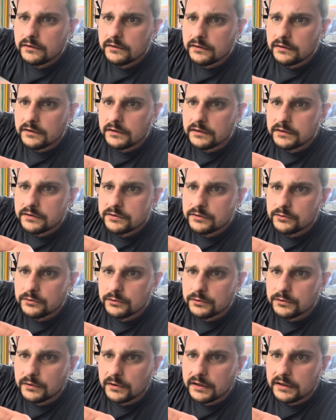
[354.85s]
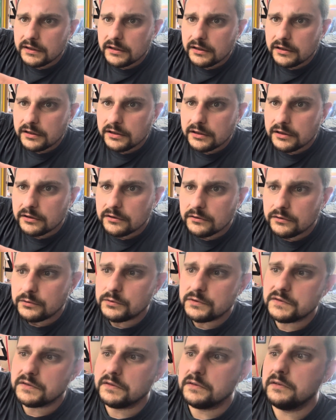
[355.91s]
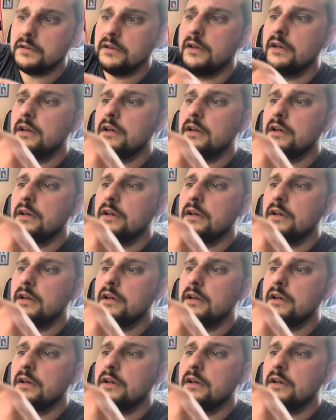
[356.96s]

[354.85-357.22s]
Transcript: These screws right here, you gotta loosen,